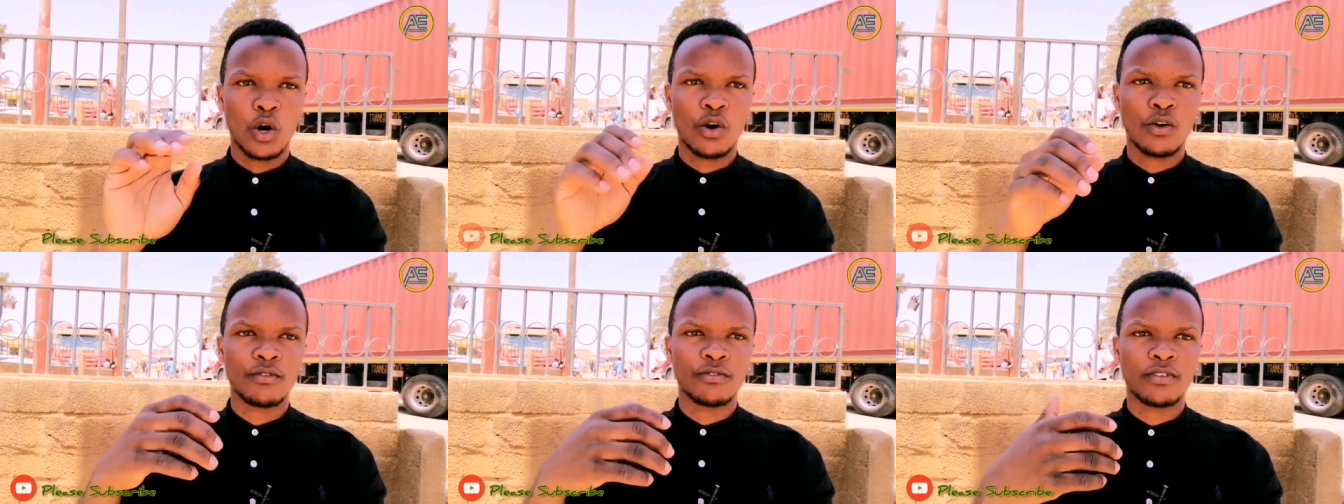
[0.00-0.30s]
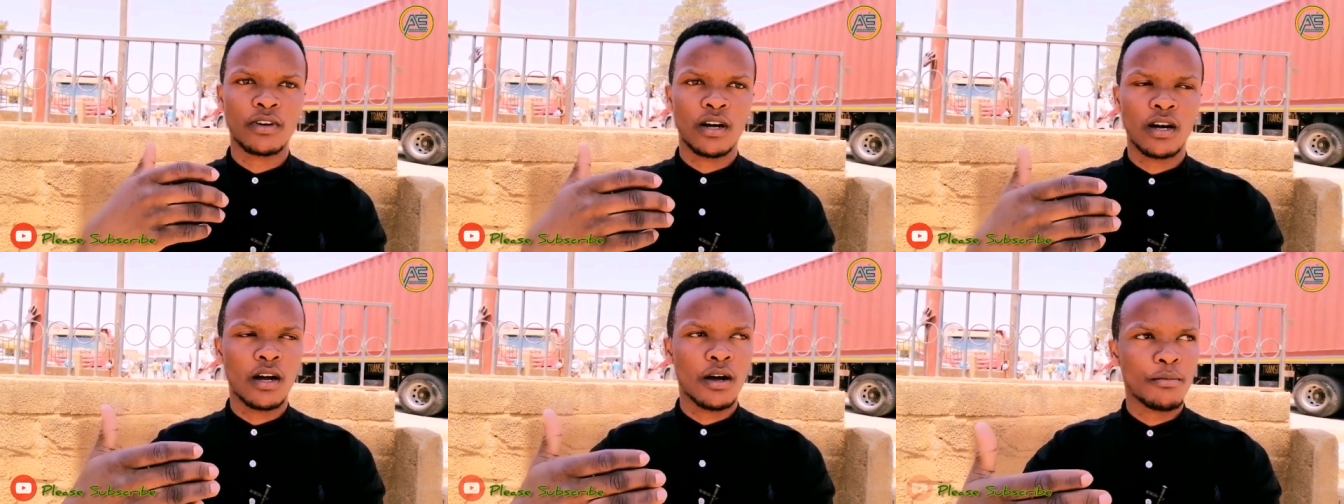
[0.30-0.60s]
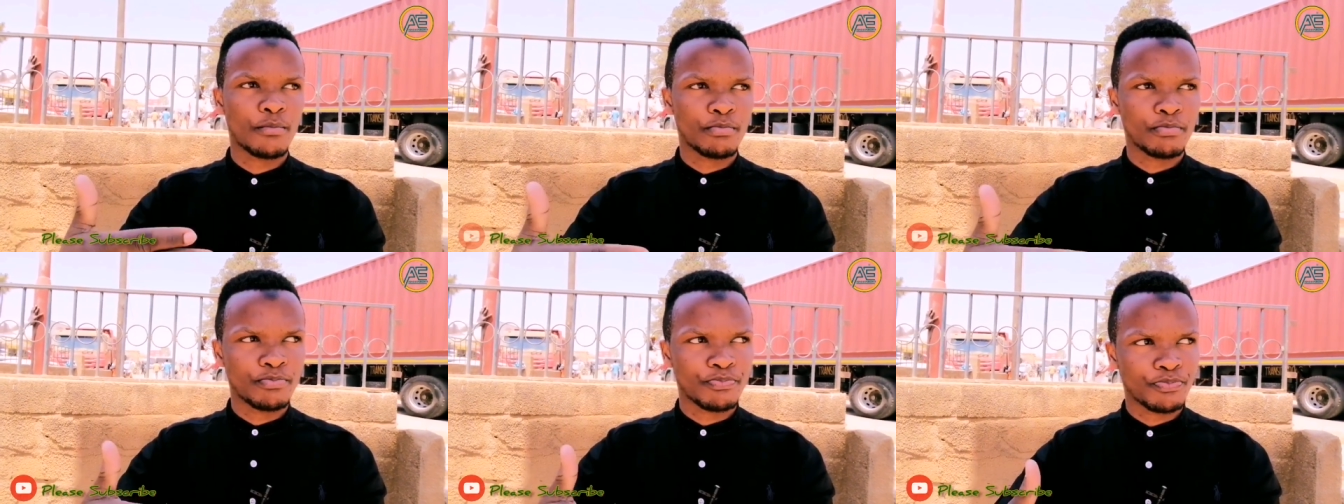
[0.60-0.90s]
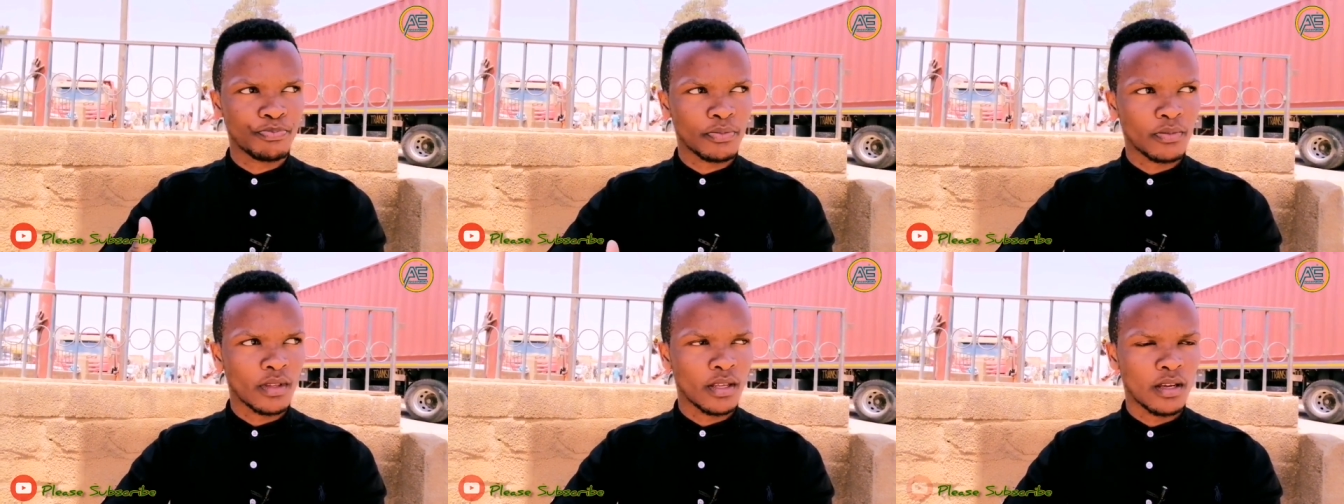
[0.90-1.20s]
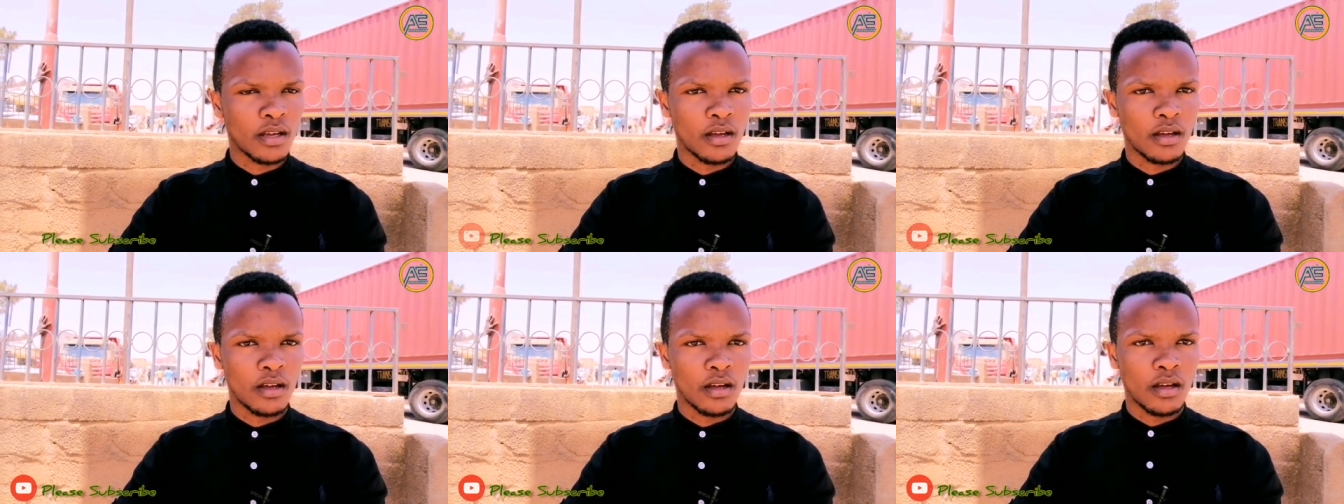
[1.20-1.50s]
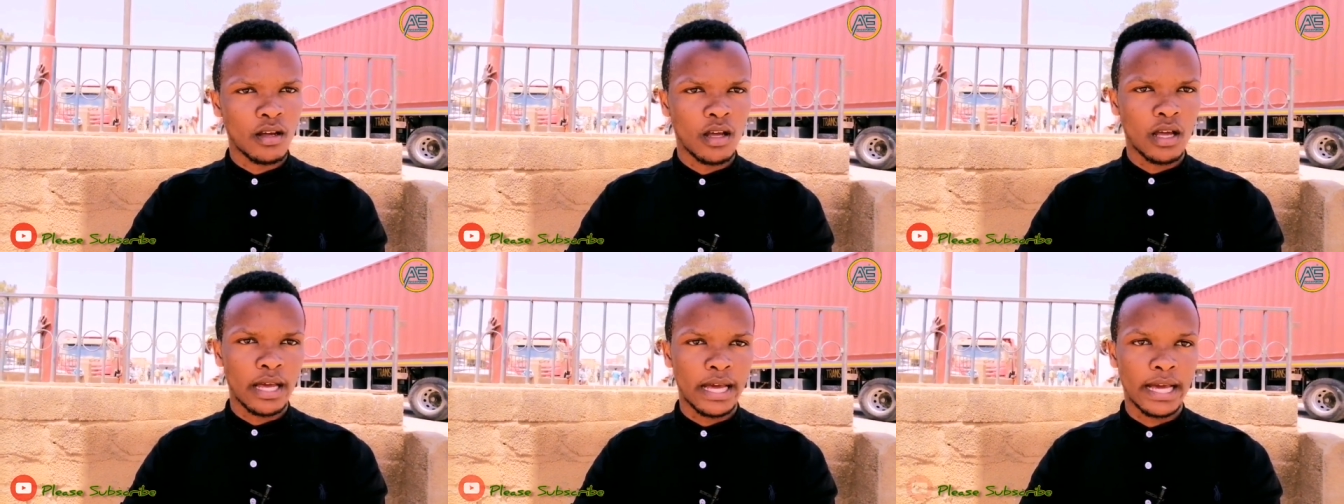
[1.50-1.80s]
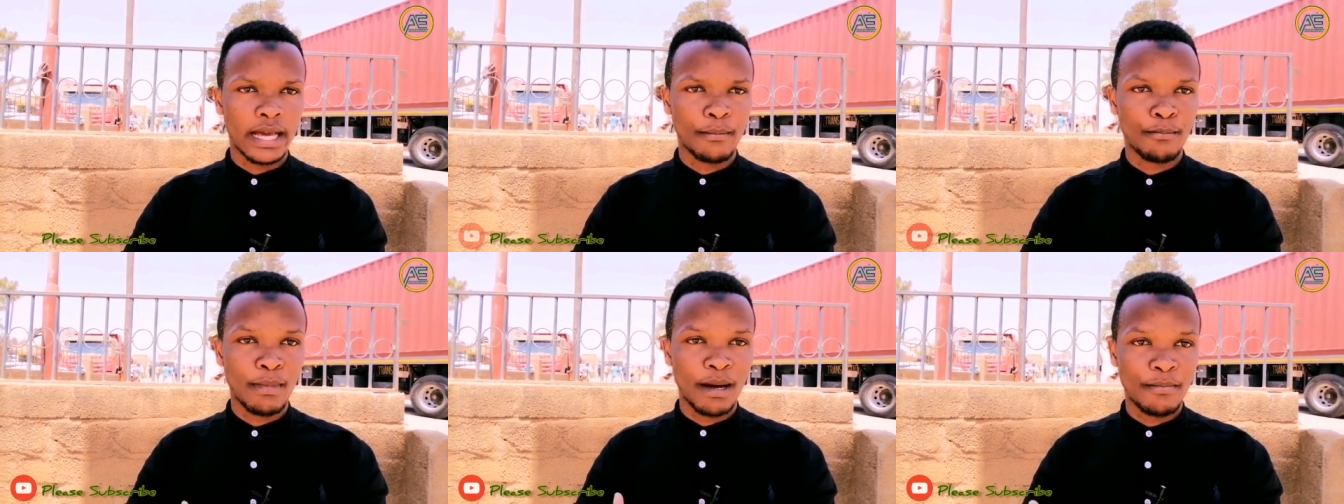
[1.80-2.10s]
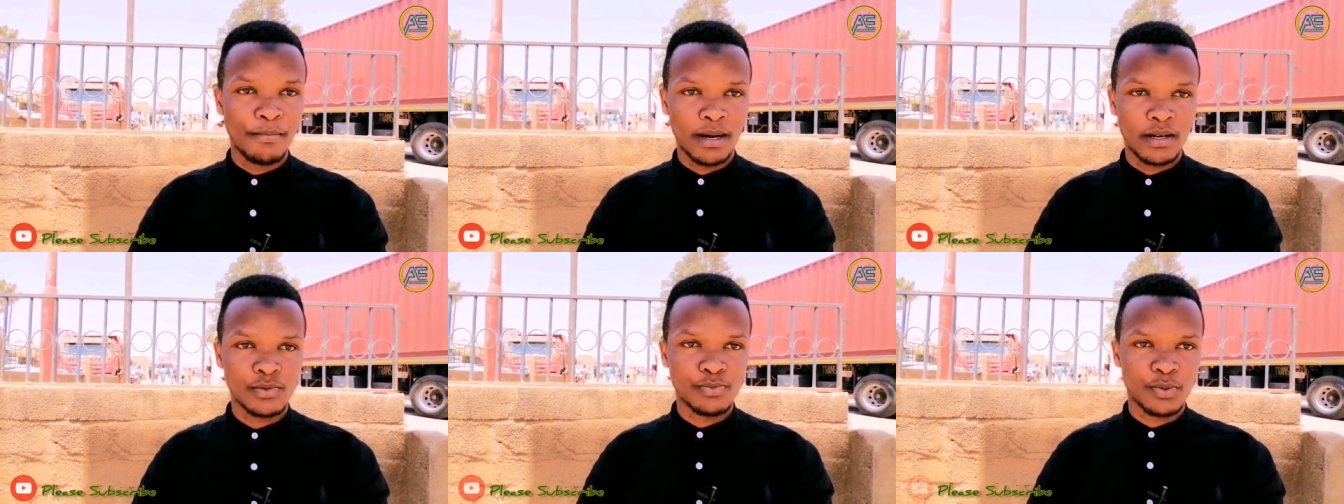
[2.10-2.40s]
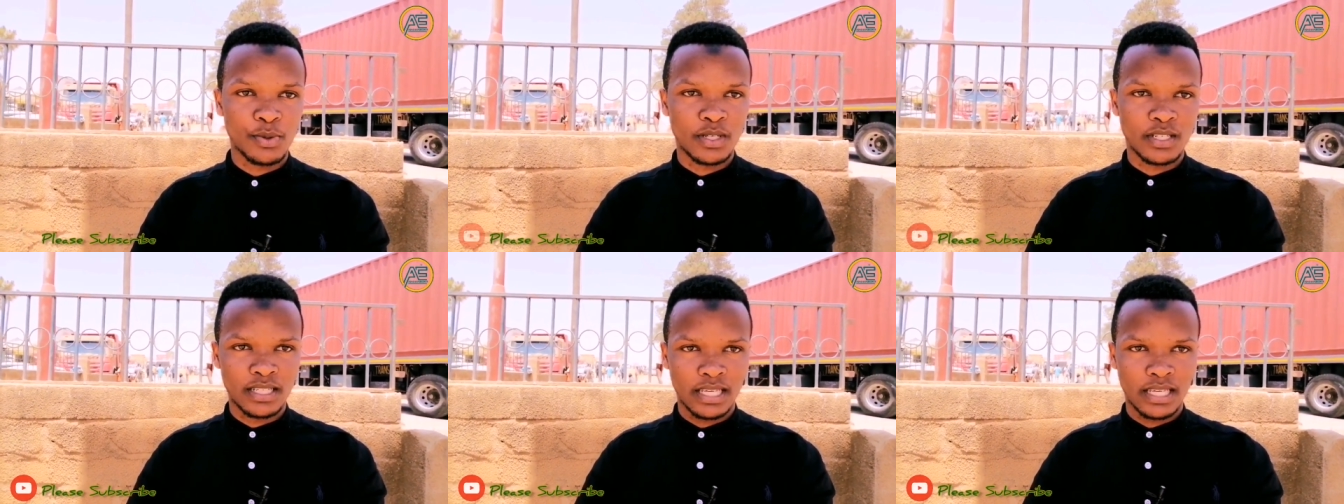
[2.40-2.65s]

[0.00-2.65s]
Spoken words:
of my passport